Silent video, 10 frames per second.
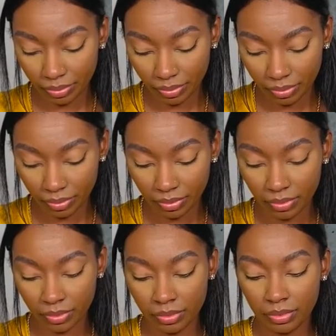
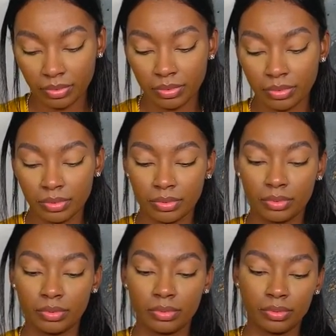
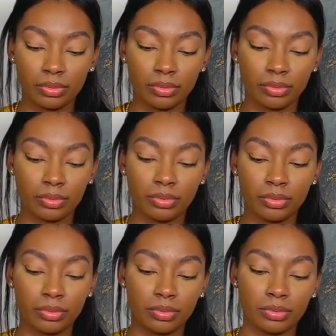
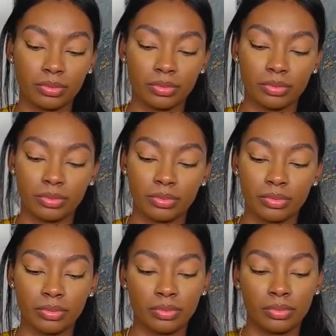
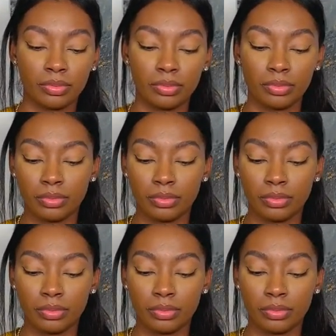Nobody speaks.